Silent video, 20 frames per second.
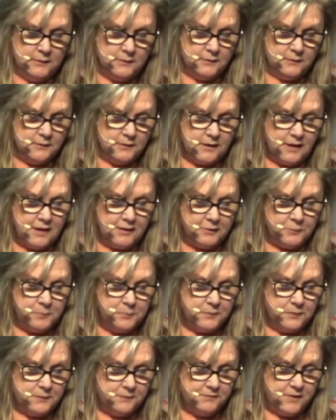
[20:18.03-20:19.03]
In the
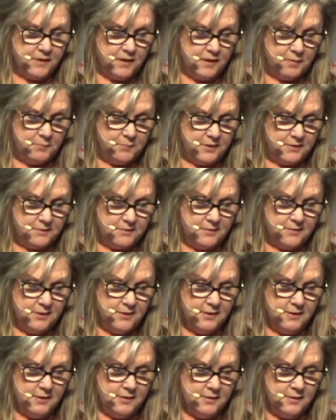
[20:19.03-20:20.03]
Gospel of Thomas,
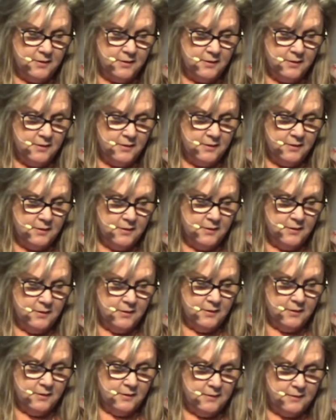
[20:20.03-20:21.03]

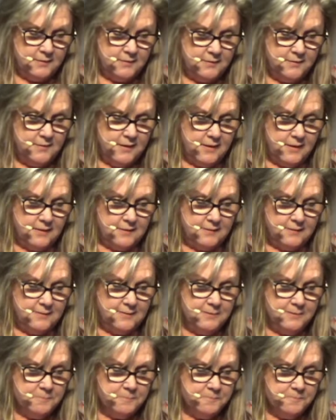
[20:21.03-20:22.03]
it
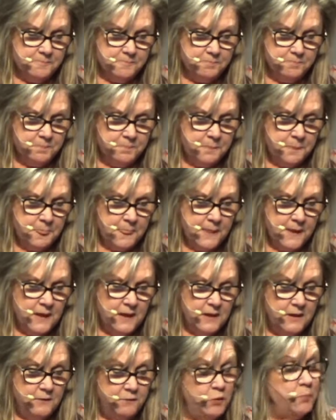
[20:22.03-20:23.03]
says,
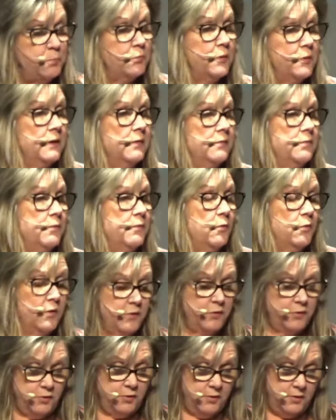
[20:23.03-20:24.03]
"If you bring
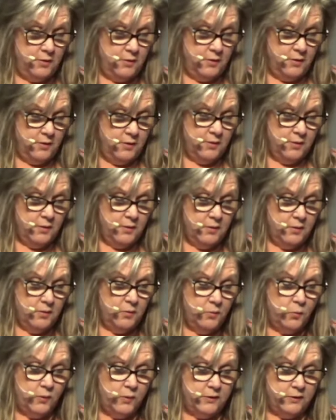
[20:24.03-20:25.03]
forth
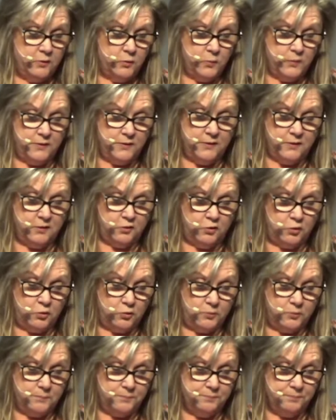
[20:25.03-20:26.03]
what is within
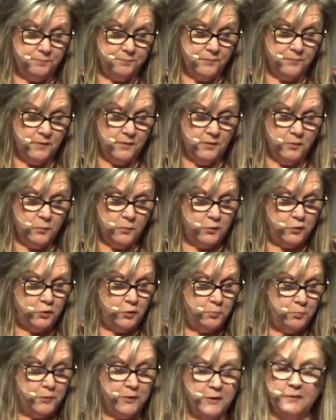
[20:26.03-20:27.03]
you, what
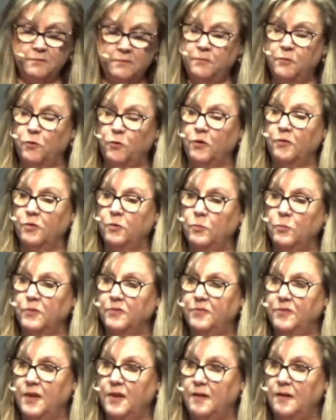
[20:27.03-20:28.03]
you bring forth will
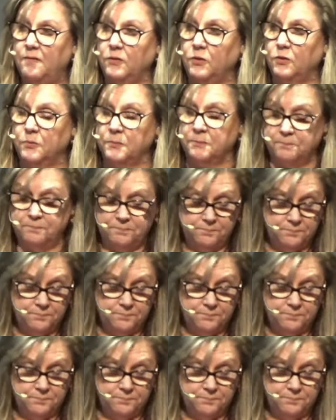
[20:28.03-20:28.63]
save you.